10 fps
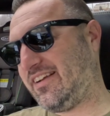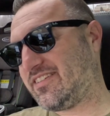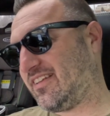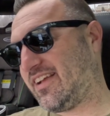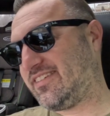
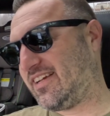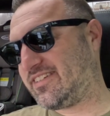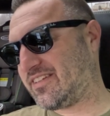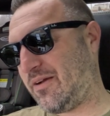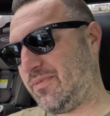like I said, I
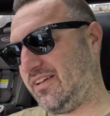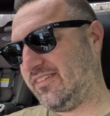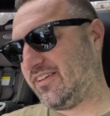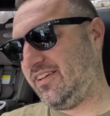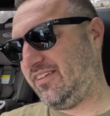just
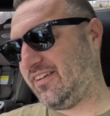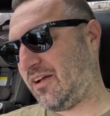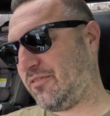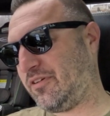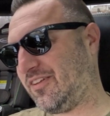immediately,
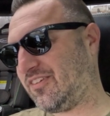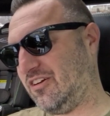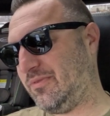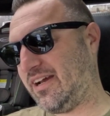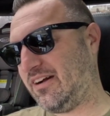I felt
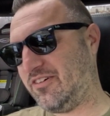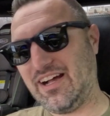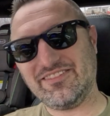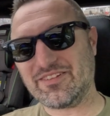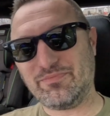so bad. I went
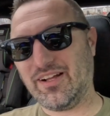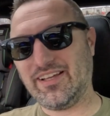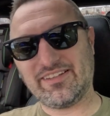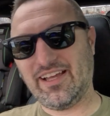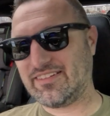out and just bought
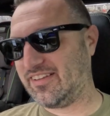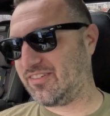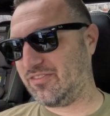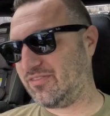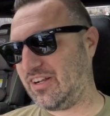head gaskets
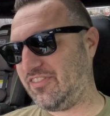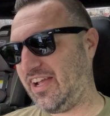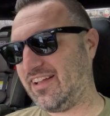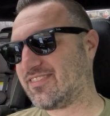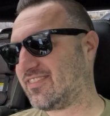from
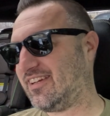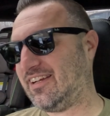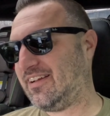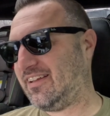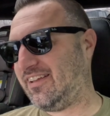Advance.
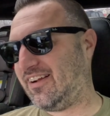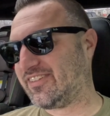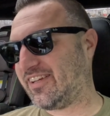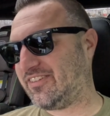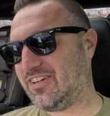And I
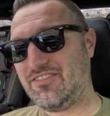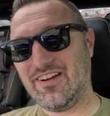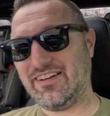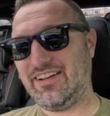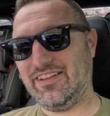was like, whatever
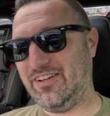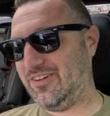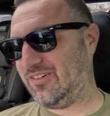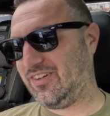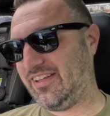I need to
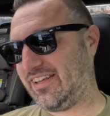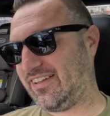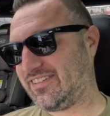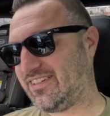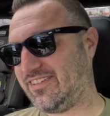do, like,
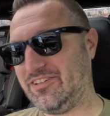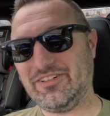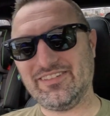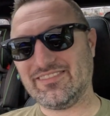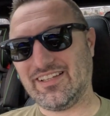let's just do
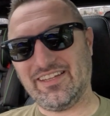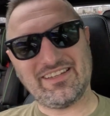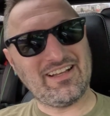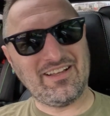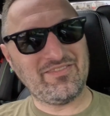it.
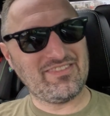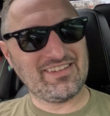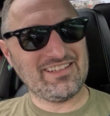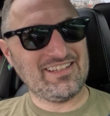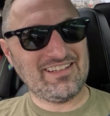Like,
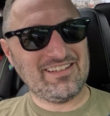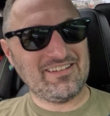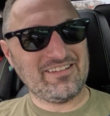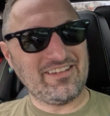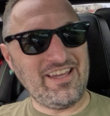
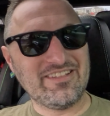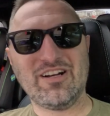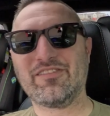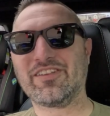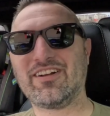he's
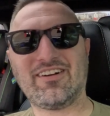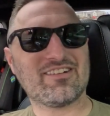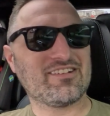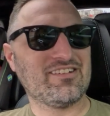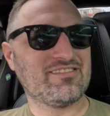over the car.